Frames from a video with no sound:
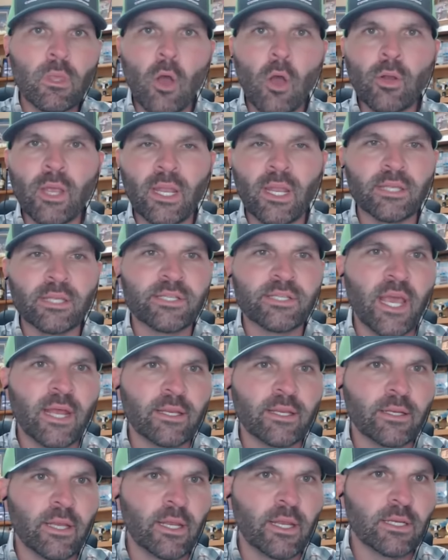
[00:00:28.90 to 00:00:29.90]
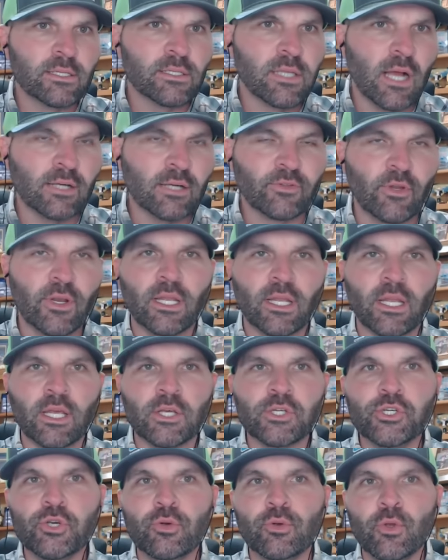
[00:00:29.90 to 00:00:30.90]
Okay, let's get it. It is Locked On
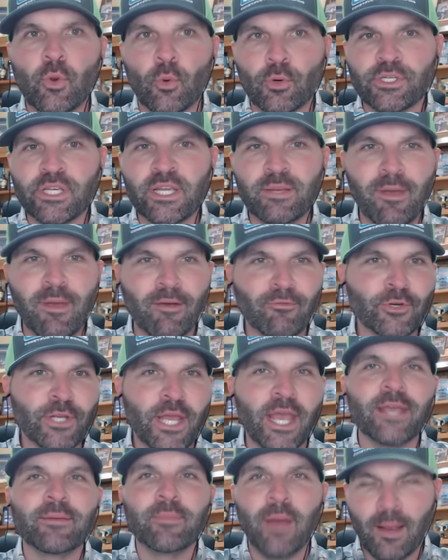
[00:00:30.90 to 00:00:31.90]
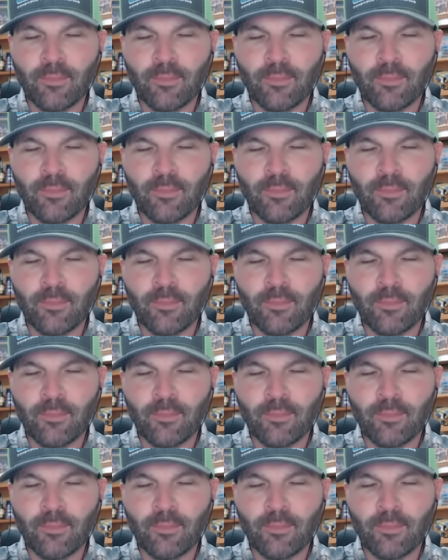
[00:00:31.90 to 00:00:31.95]
LSU, your team every day.